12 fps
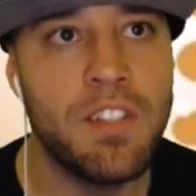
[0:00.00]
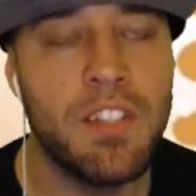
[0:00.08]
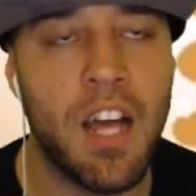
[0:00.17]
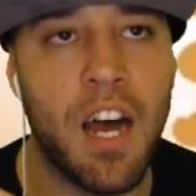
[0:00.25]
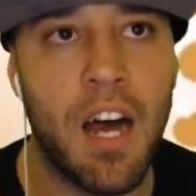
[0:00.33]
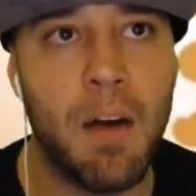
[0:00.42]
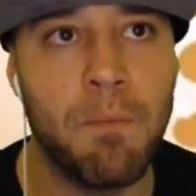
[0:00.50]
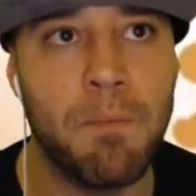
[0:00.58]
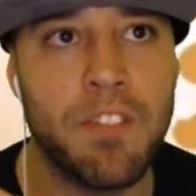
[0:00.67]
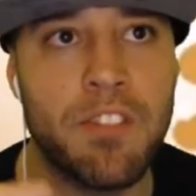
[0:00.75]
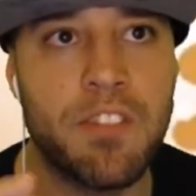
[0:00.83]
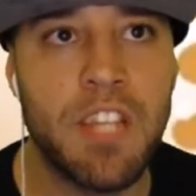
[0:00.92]

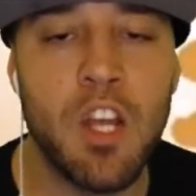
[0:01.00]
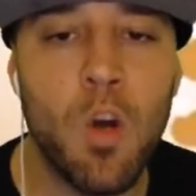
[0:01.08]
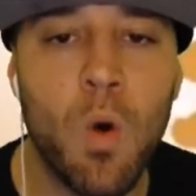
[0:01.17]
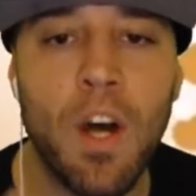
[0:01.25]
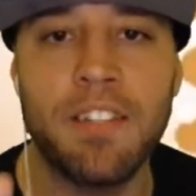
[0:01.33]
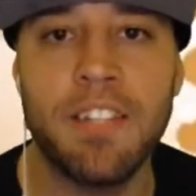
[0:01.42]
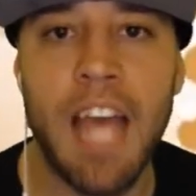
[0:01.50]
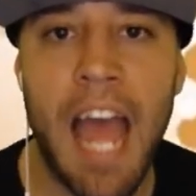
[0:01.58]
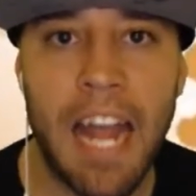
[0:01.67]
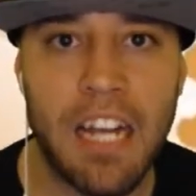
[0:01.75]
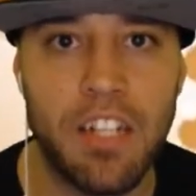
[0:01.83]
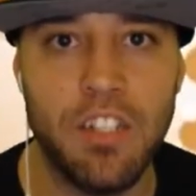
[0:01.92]

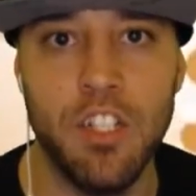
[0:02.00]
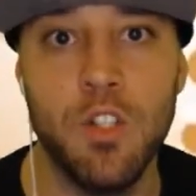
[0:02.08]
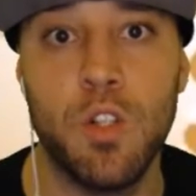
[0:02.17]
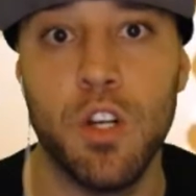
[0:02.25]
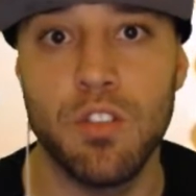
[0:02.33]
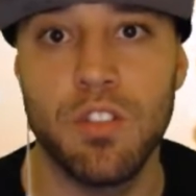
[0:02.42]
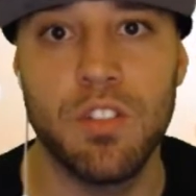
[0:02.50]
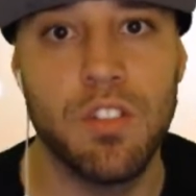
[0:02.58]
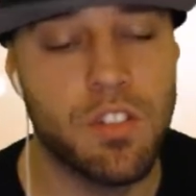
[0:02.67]
attack nukers.